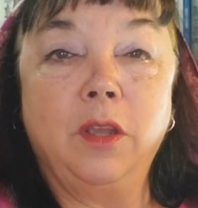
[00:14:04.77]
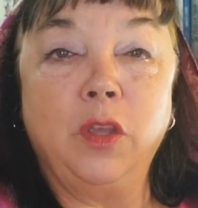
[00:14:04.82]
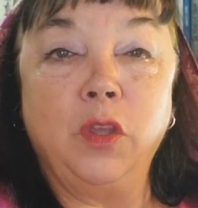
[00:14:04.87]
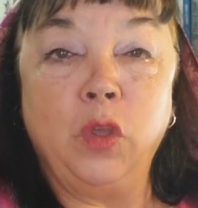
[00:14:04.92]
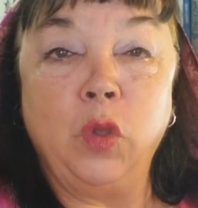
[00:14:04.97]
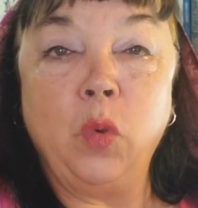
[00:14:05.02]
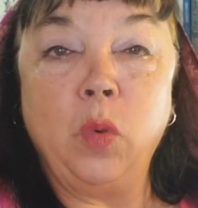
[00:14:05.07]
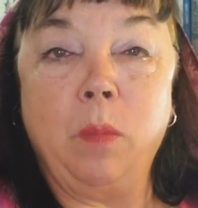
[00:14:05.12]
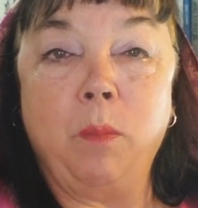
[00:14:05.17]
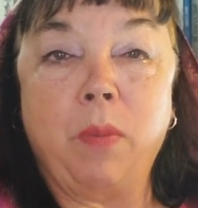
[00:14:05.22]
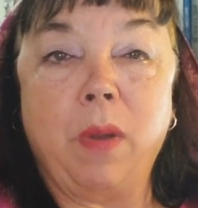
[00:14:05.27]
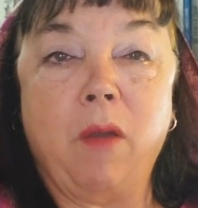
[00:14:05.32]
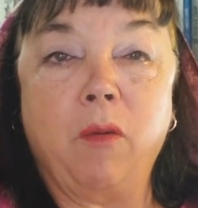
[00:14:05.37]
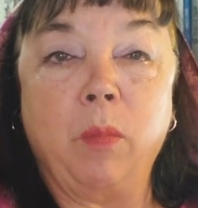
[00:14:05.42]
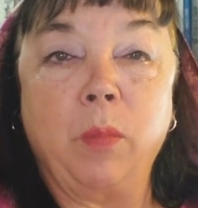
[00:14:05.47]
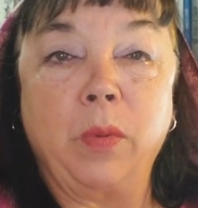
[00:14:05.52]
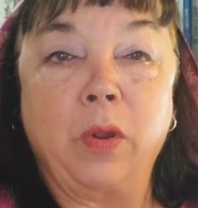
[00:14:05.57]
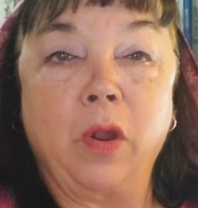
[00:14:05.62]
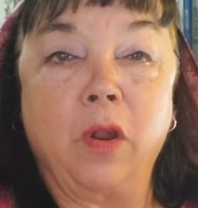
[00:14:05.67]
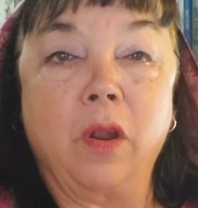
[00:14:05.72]
You and
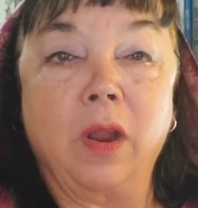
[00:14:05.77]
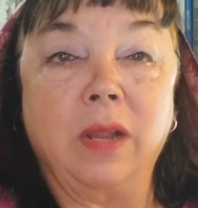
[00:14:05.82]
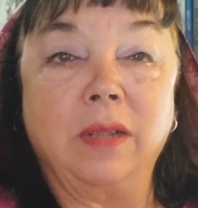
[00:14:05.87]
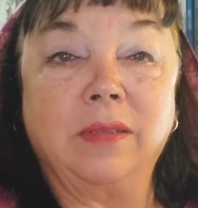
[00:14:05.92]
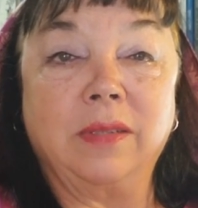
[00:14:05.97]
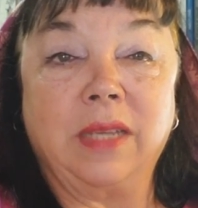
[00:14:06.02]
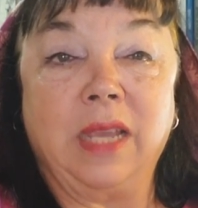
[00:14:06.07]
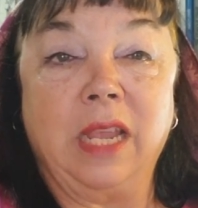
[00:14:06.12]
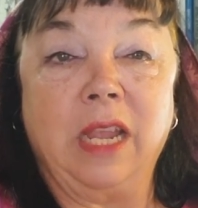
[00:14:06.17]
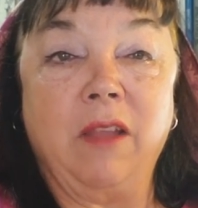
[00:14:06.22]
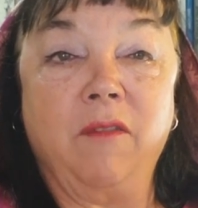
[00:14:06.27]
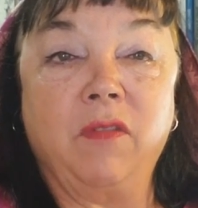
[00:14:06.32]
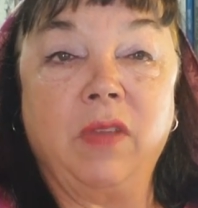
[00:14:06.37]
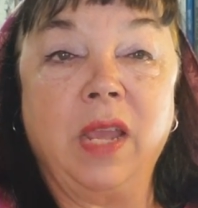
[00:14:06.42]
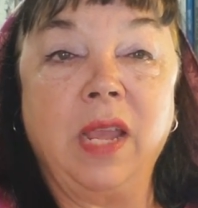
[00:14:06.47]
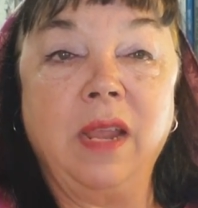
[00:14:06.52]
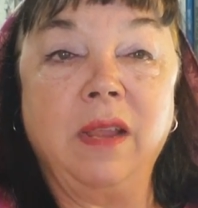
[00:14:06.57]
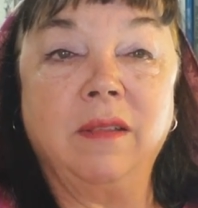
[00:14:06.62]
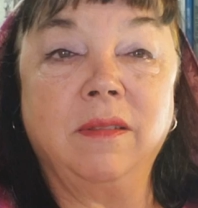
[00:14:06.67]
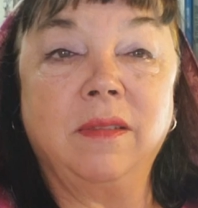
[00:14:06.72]
Bahram Gur, as King of
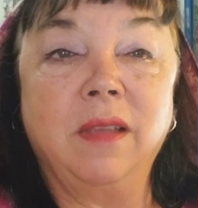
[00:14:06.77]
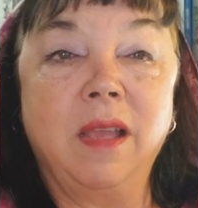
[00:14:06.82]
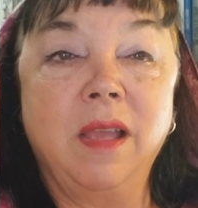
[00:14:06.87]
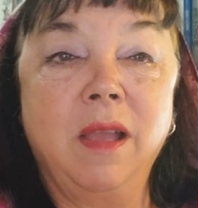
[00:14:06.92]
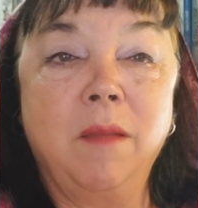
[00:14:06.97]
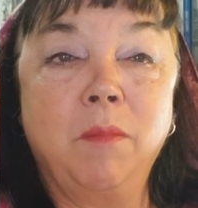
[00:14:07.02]
Kings,